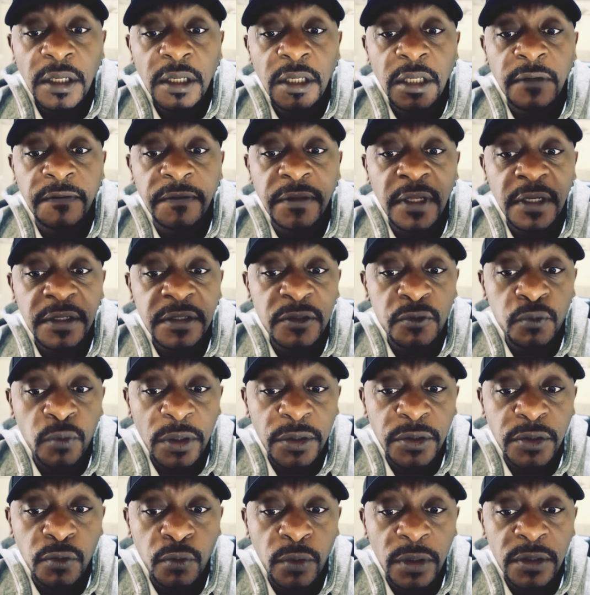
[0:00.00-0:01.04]
If that is
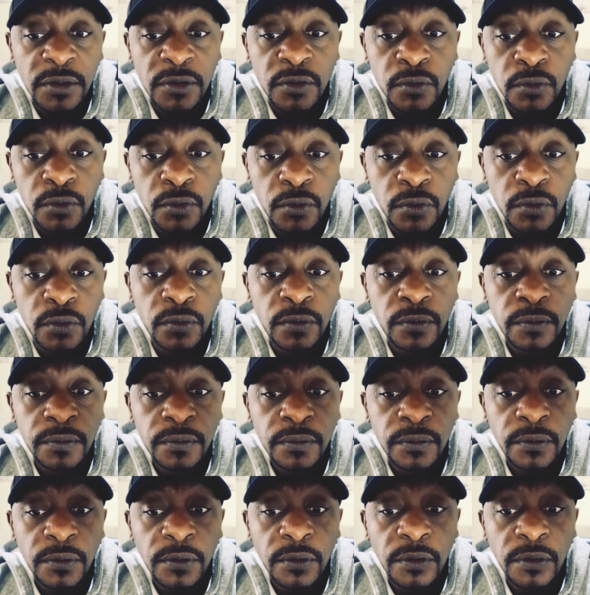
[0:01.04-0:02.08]
what you want to do,
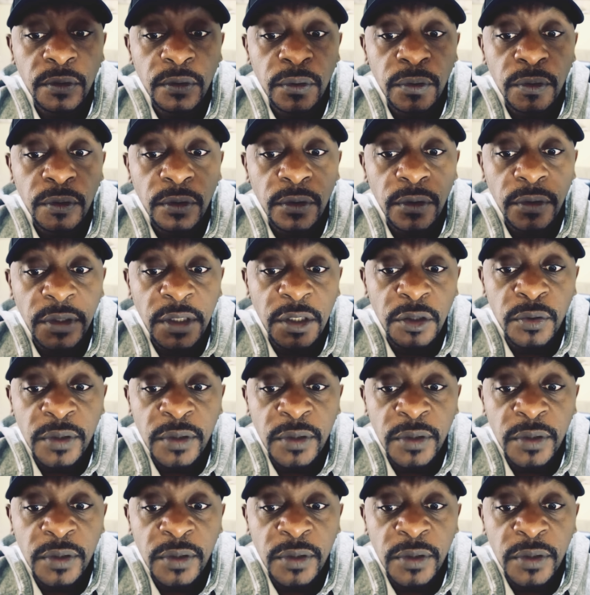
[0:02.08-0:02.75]
then